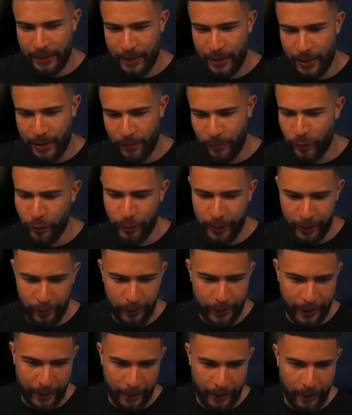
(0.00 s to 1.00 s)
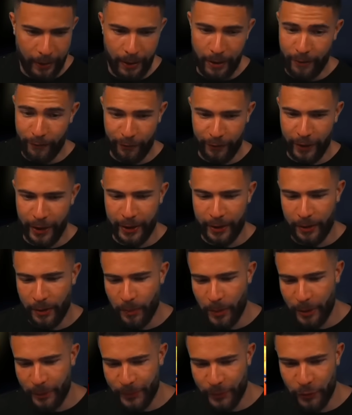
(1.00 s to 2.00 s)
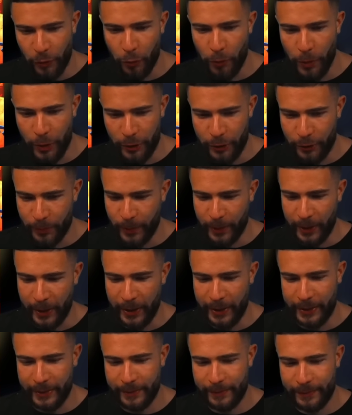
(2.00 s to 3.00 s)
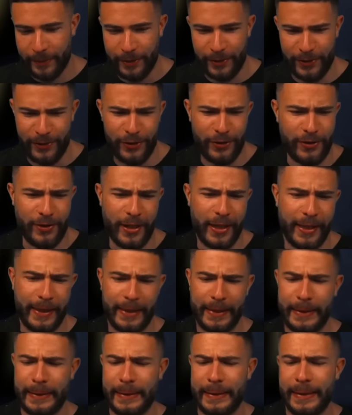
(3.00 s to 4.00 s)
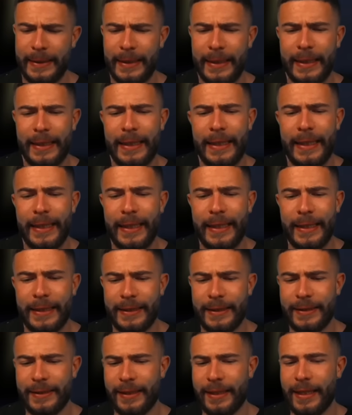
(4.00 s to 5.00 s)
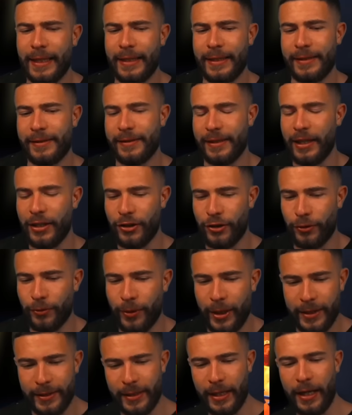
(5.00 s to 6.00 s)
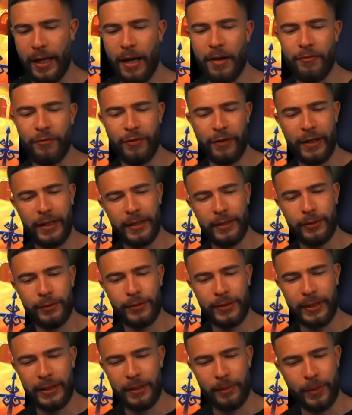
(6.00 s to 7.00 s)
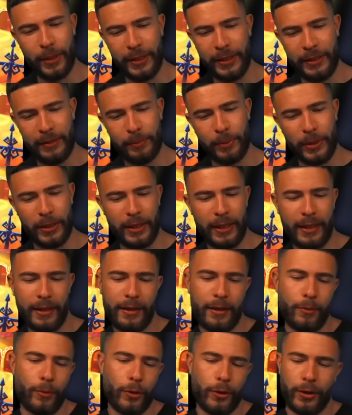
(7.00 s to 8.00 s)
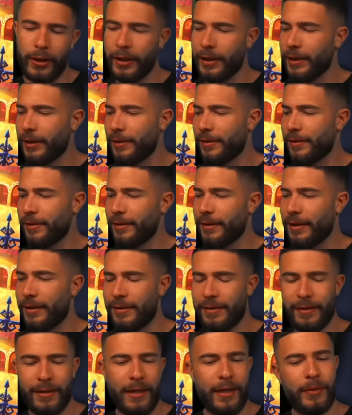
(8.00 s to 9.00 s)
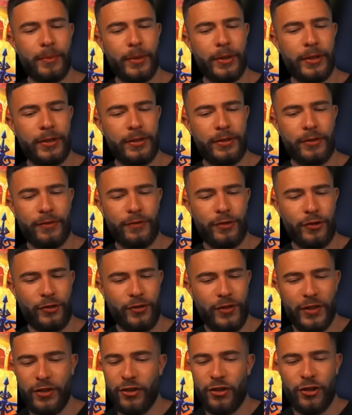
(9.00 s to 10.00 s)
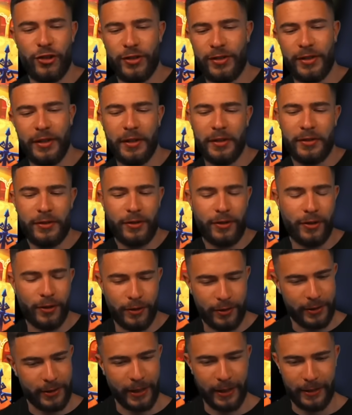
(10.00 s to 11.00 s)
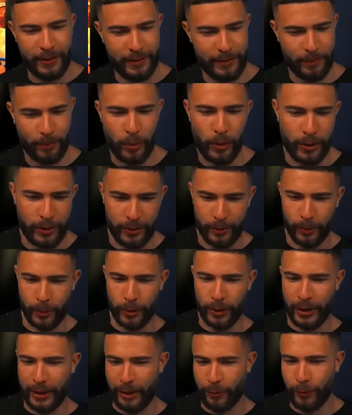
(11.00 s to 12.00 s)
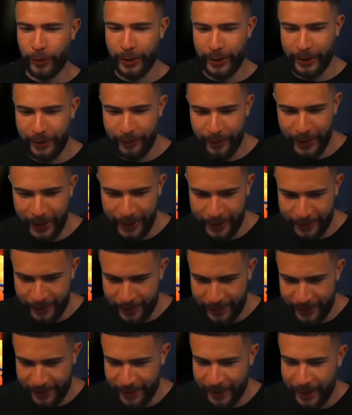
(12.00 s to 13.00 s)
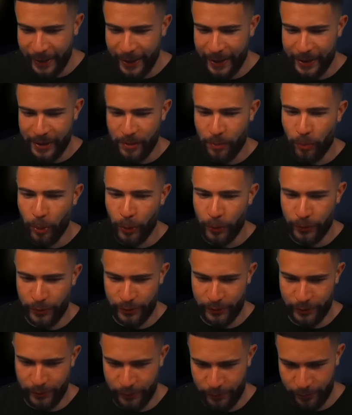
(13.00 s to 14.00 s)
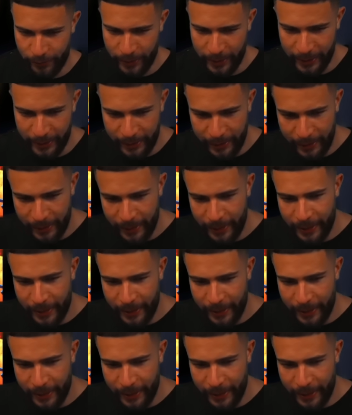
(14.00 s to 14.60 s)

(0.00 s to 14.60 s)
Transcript: I'm doing okay. I'm fine, I'm up so much, but like, this is just like, this is the kind of session where it's like, I'm fine losing the money, but like, come on, like, it's 9 minutes of just the shittiest content possible. Like, we didn't even get to see any bonuses, really.